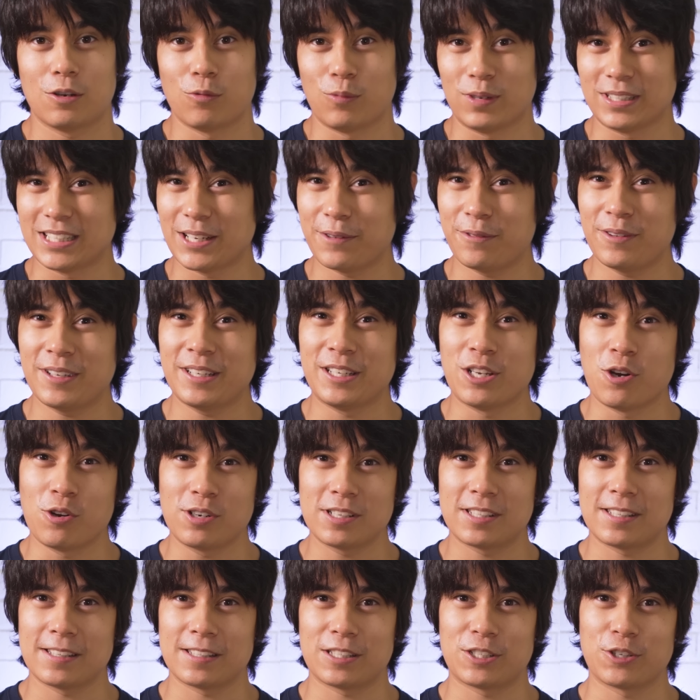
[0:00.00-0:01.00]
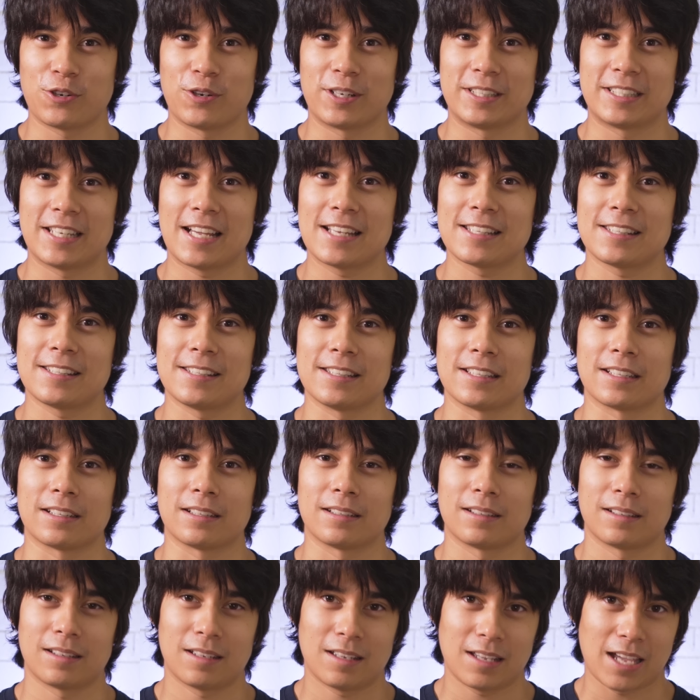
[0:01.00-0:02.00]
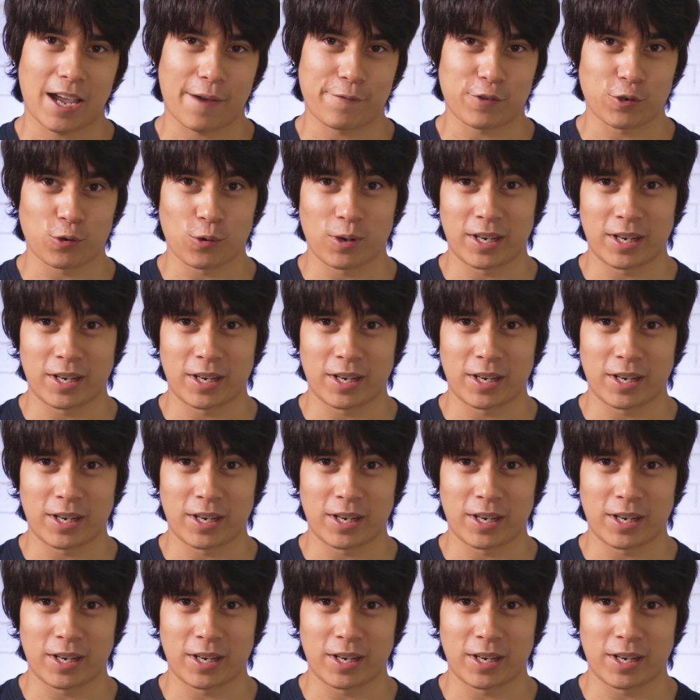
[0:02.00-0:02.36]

We definitely noticed this during testing. After